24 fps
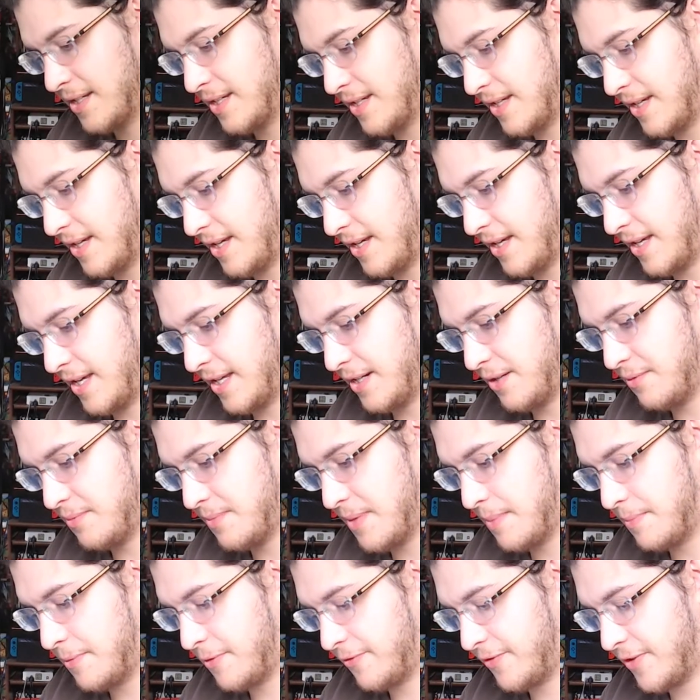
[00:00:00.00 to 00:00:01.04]
I don't
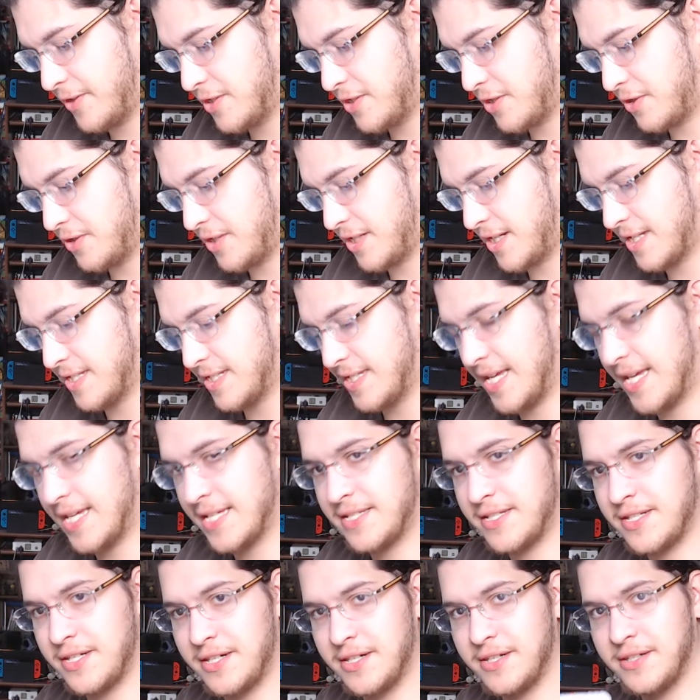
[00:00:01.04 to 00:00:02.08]
remember if I showed you guys
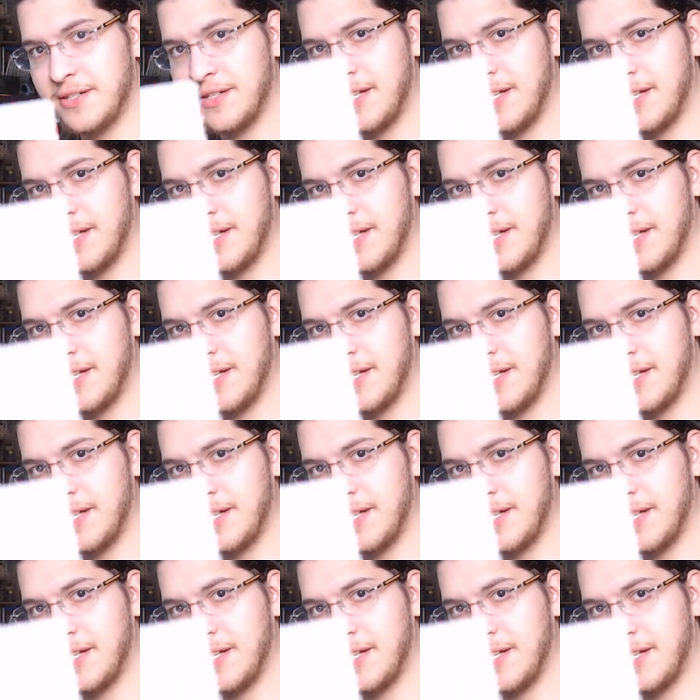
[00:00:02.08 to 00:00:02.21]
last year.